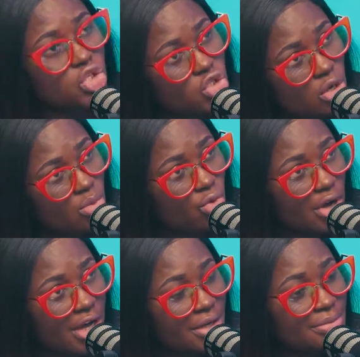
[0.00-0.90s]

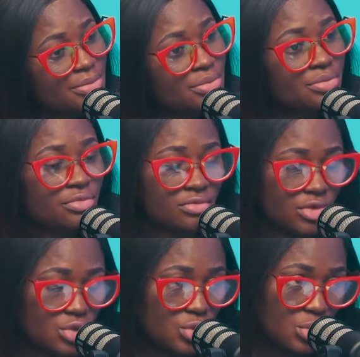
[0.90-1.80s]
somewhere
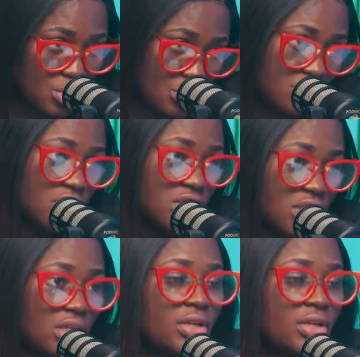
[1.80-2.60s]
on social media